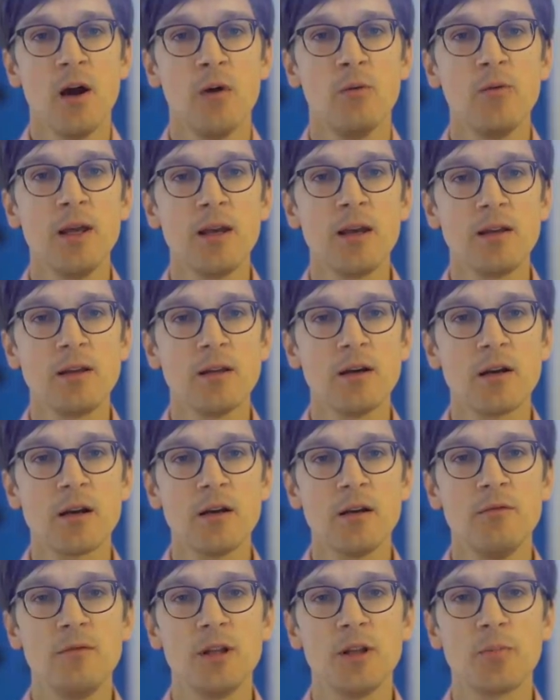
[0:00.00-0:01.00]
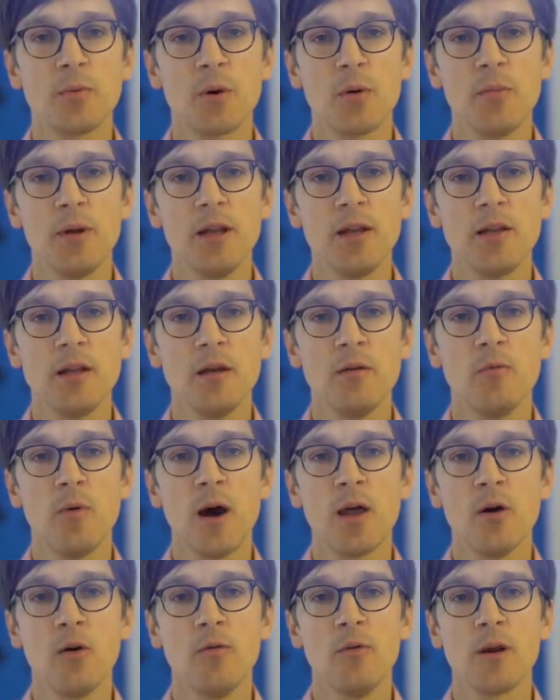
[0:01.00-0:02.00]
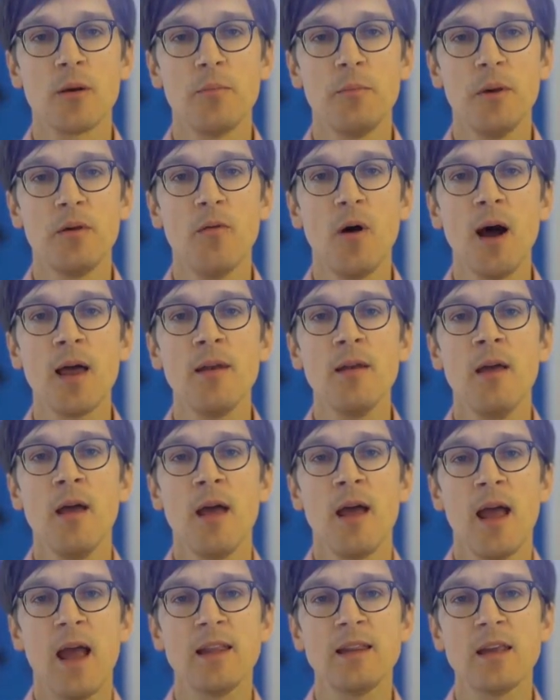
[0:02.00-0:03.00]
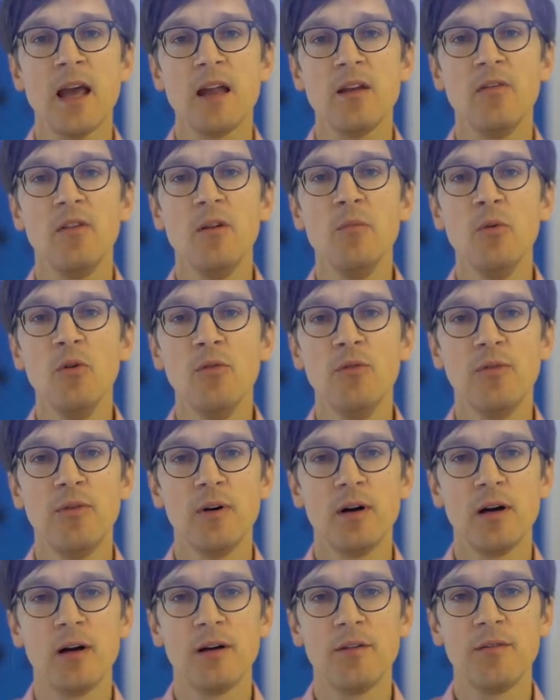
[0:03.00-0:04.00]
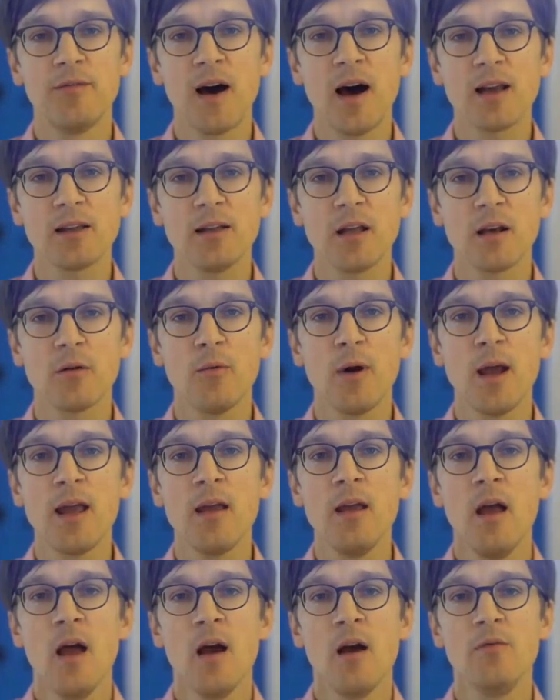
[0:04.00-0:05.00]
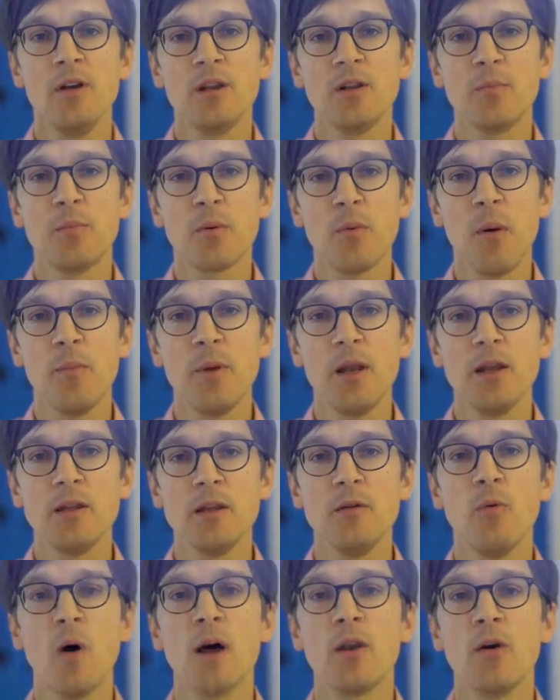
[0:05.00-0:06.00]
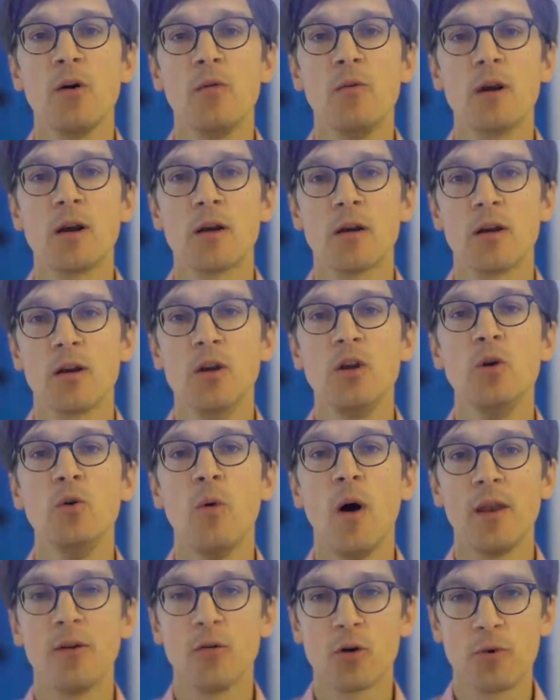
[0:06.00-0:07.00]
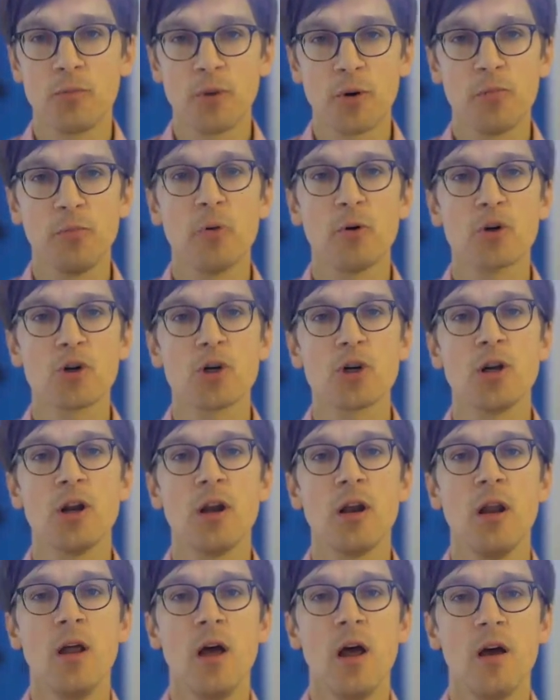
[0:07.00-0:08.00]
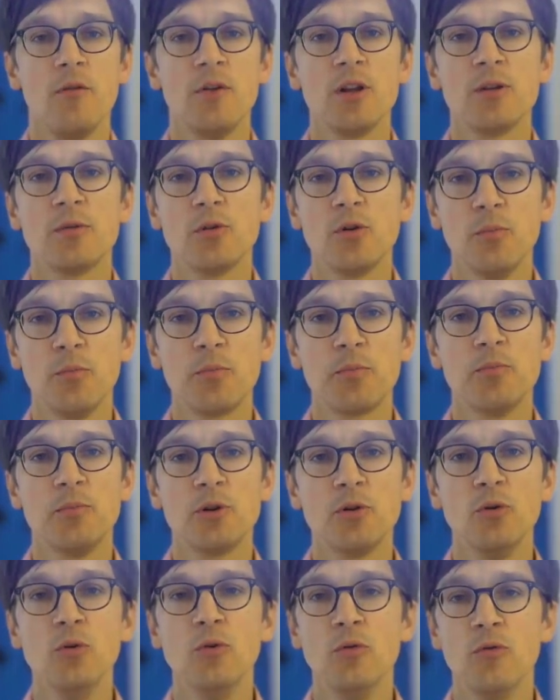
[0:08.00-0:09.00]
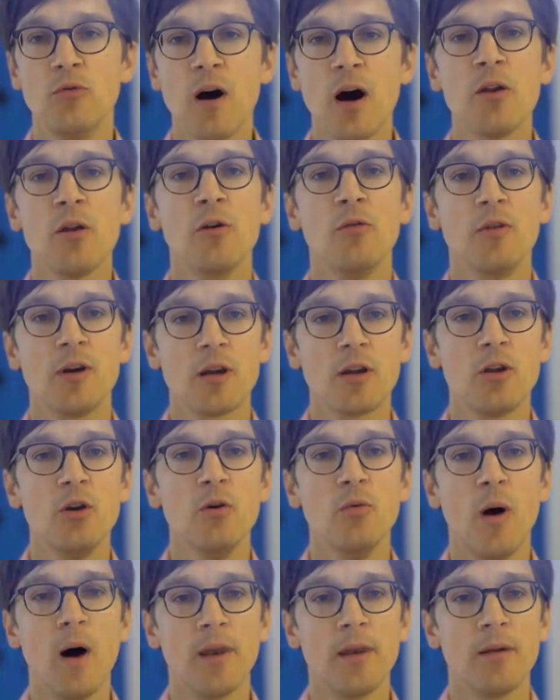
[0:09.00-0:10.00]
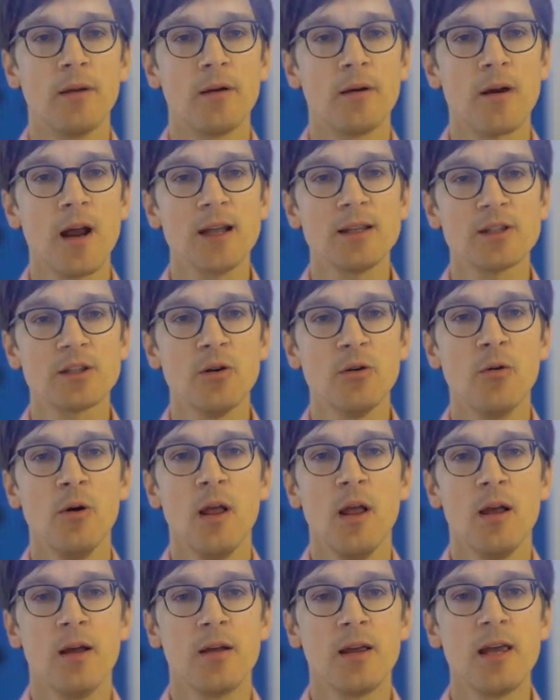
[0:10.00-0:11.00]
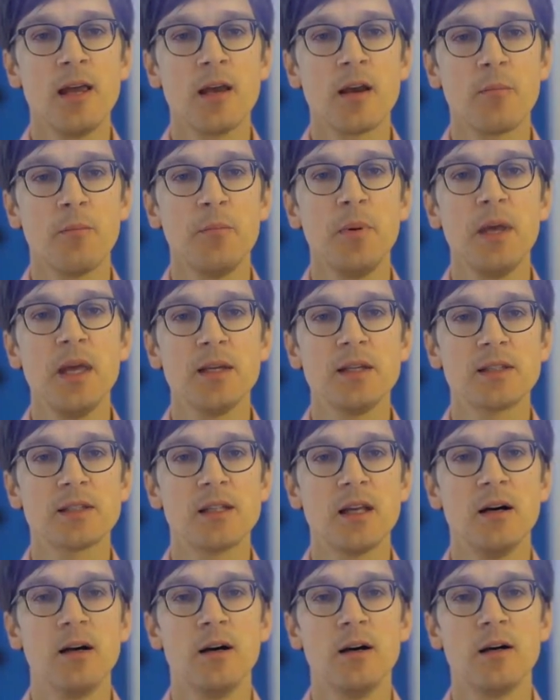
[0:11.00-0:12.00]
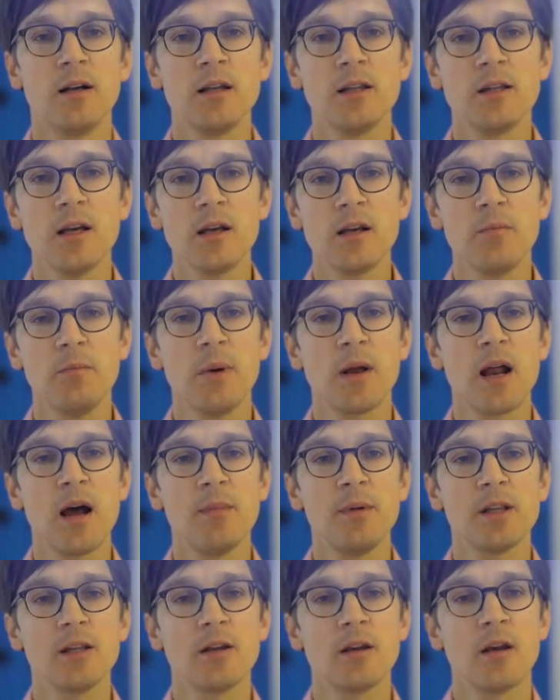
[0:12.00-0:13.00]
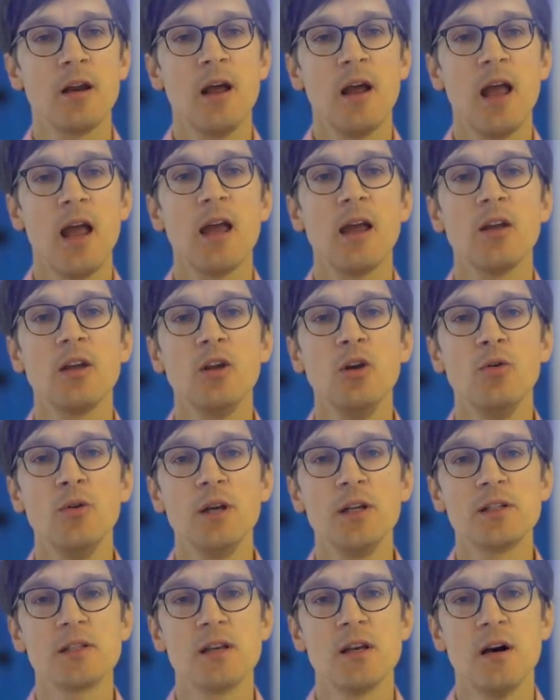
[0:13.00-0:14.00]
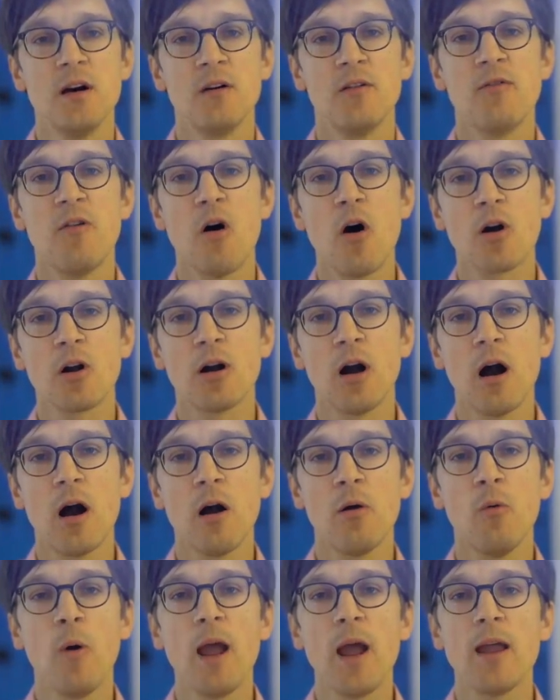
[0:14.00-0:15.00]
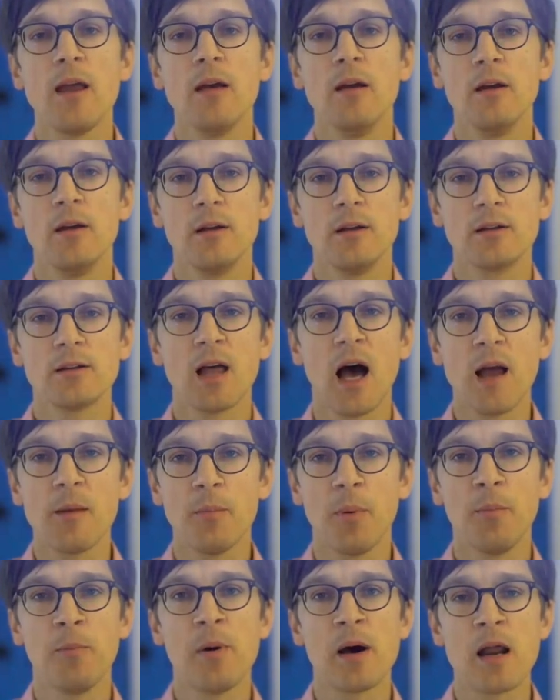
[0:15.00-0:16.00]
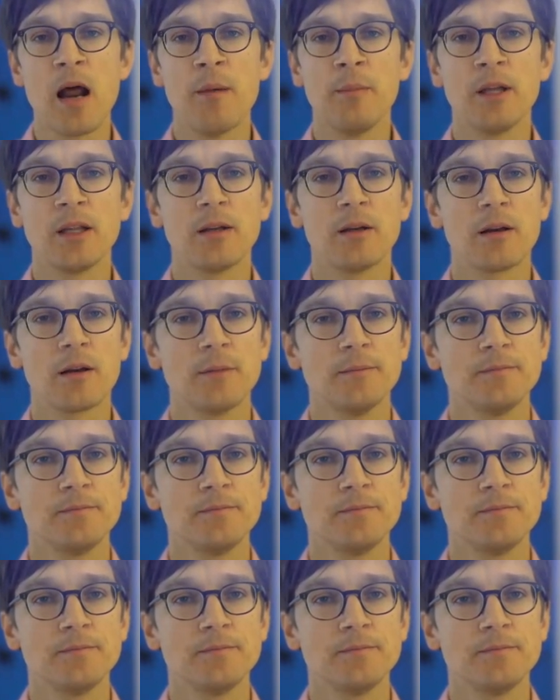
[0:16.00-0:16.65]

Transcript: we return with probability one over P one, and then we move uh, farther away with probability one over Q one, or proportional with to, to one over Q one, right? So here P is the return parameter and Q is walk away type parameter.